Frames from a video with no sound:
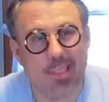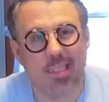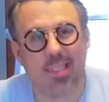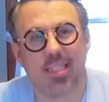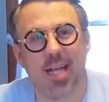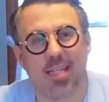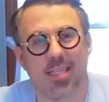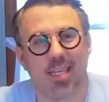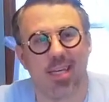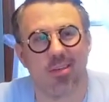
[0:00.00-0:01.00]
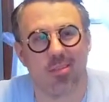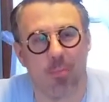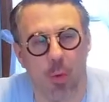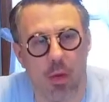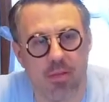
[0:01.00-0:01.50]
She's got skills,
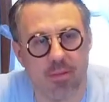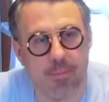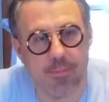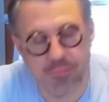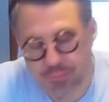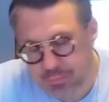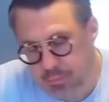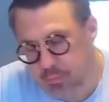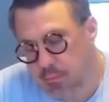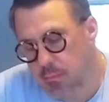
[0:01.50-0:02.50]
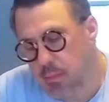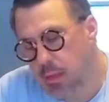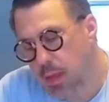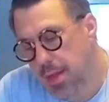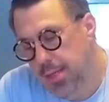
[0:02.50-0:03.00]
boys. They're
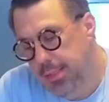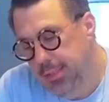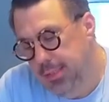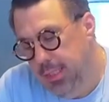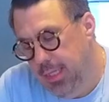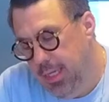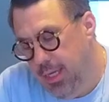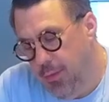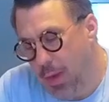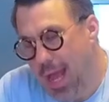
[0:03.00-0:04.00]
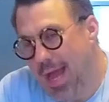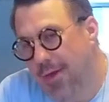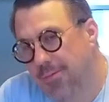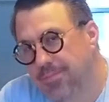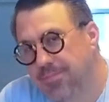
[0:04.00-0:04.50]
multiplying. Wow.